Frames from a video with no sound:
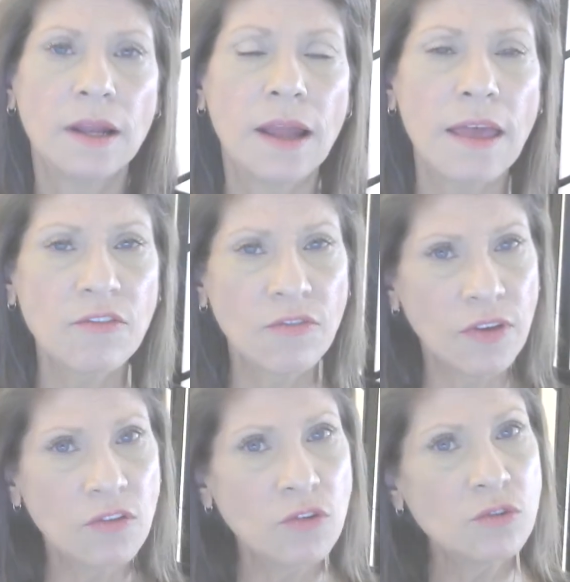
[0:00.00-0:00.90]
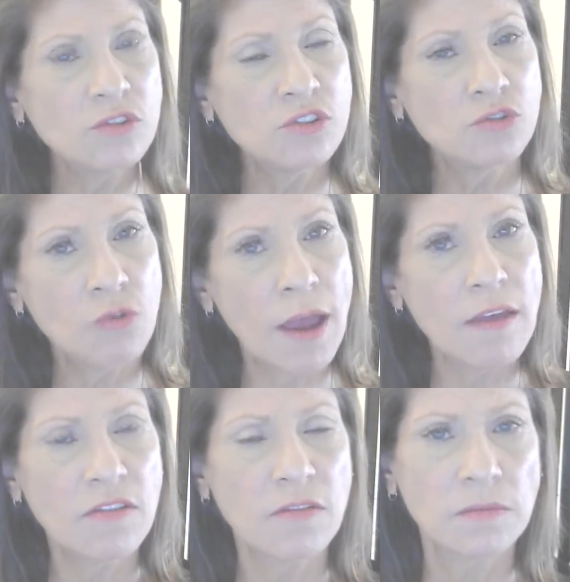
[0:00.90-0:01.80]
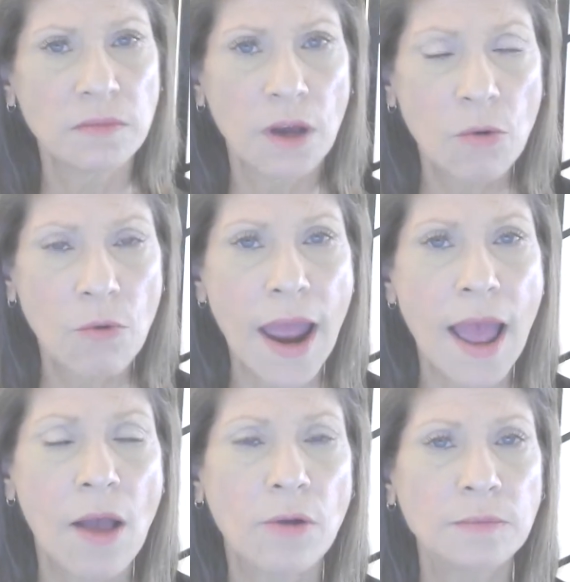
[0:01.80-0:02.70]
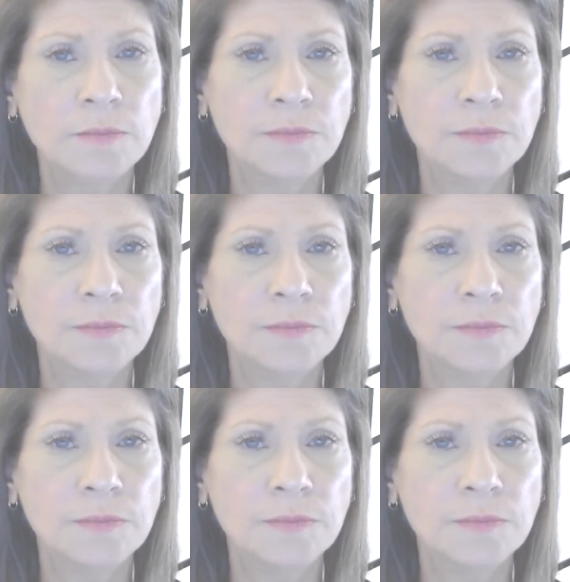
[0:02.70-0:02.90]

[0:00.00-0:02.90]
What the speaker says: less physical stress around